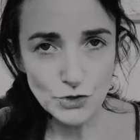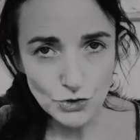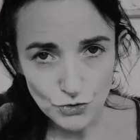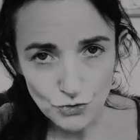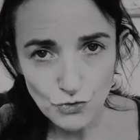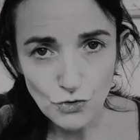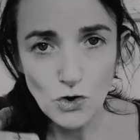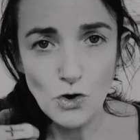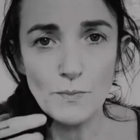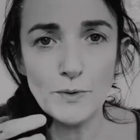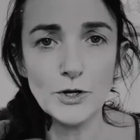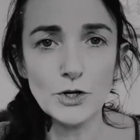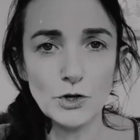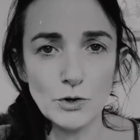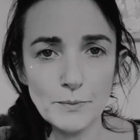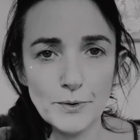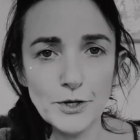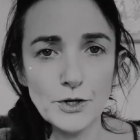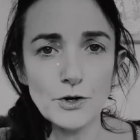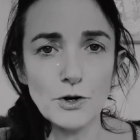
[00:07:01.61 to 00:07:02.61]
That's your
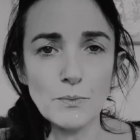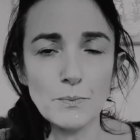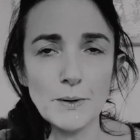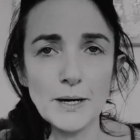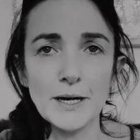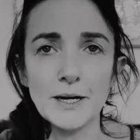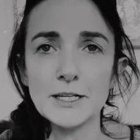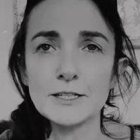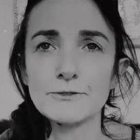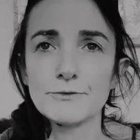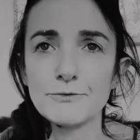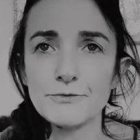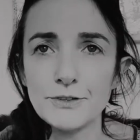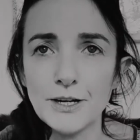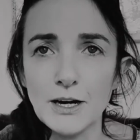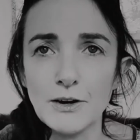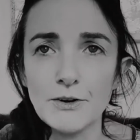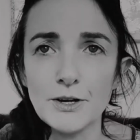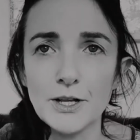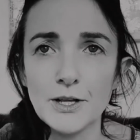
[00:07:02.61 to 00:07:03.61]
trauma coming up. And it's
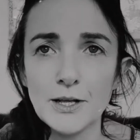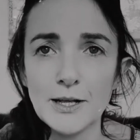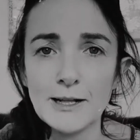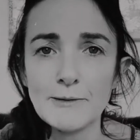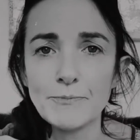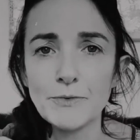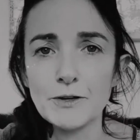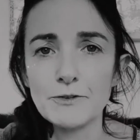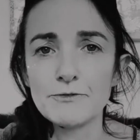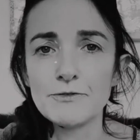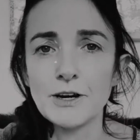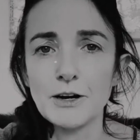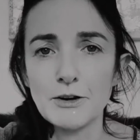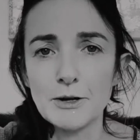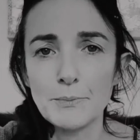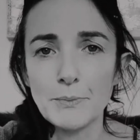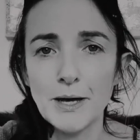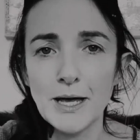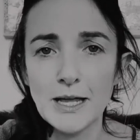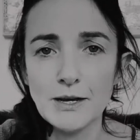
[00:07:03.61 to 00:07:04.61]
very,
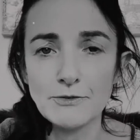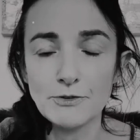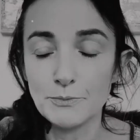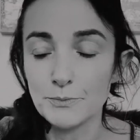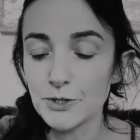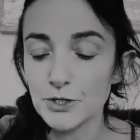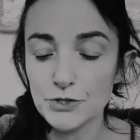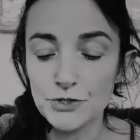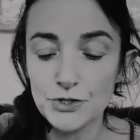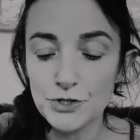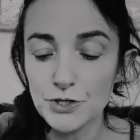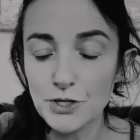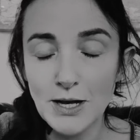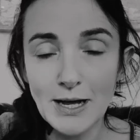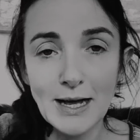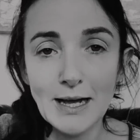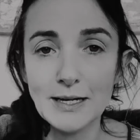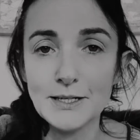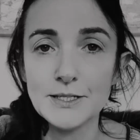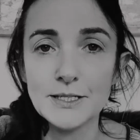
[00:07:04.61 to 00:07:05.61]
very painful, because
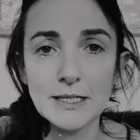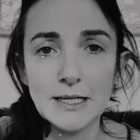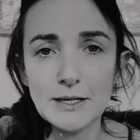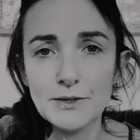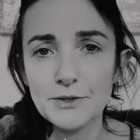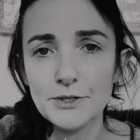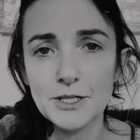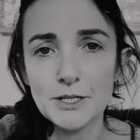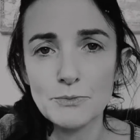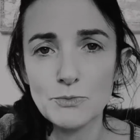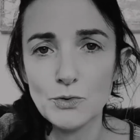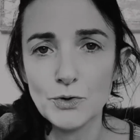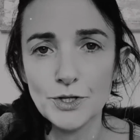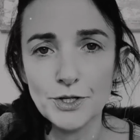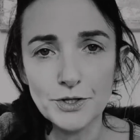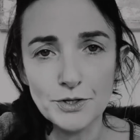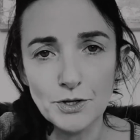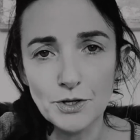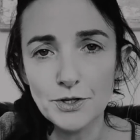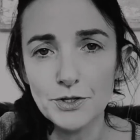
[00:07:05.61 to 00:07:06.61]
you're not acting out
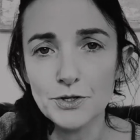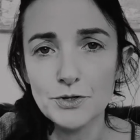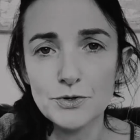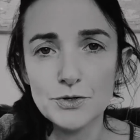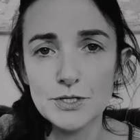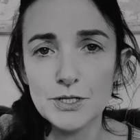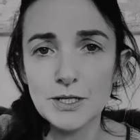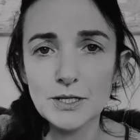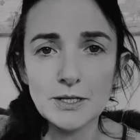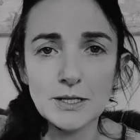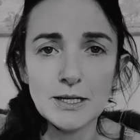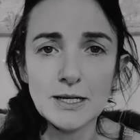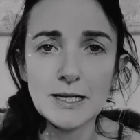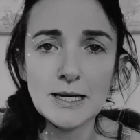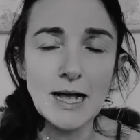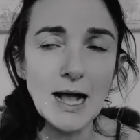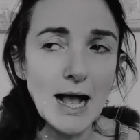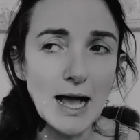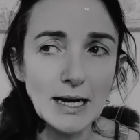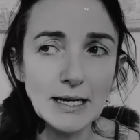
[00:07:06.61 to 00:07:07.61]
anymore. You're not using
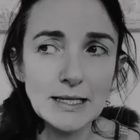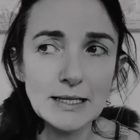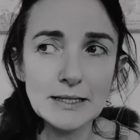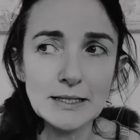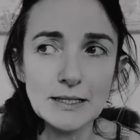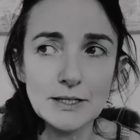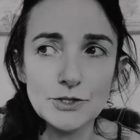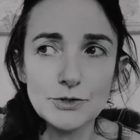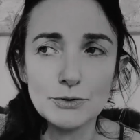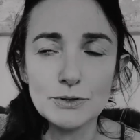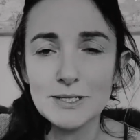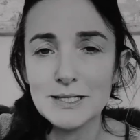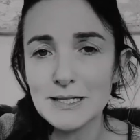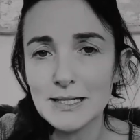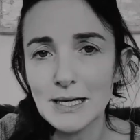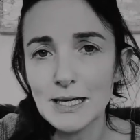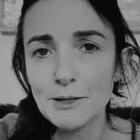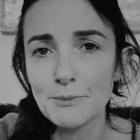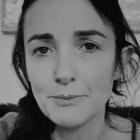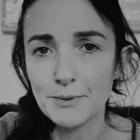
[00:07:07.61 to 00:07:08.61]
anything to
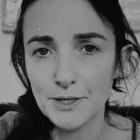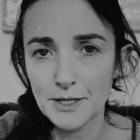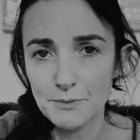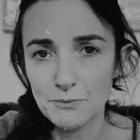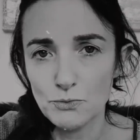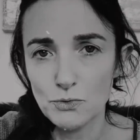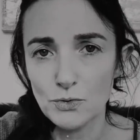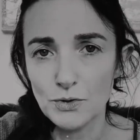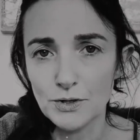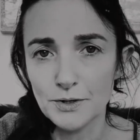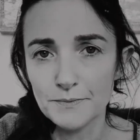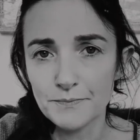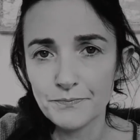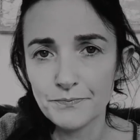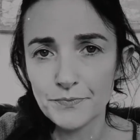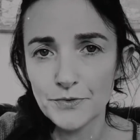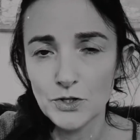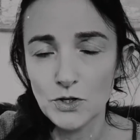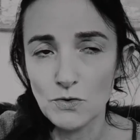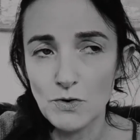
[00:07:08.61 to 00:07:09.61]
escape
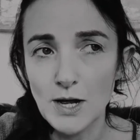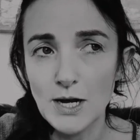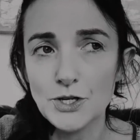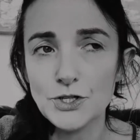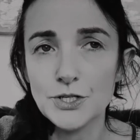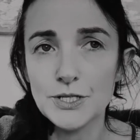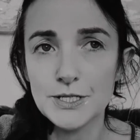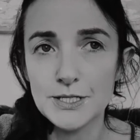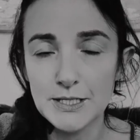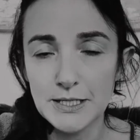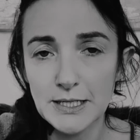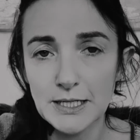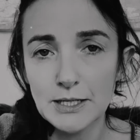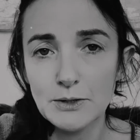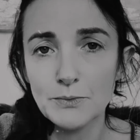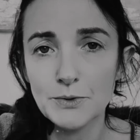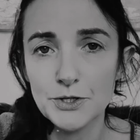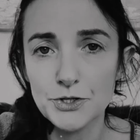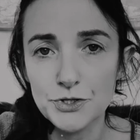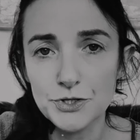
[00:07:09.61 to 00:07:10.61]
anymore. You're actually
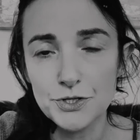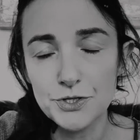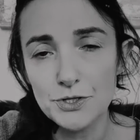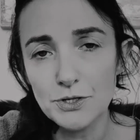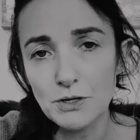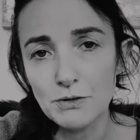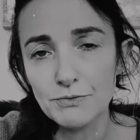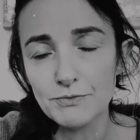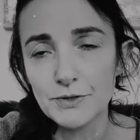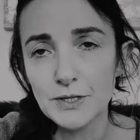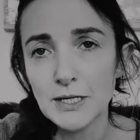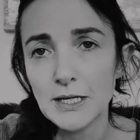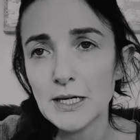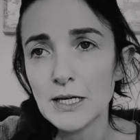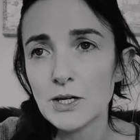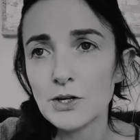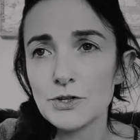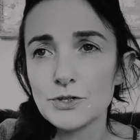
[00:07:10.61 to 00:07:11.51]
dealing with your stuff.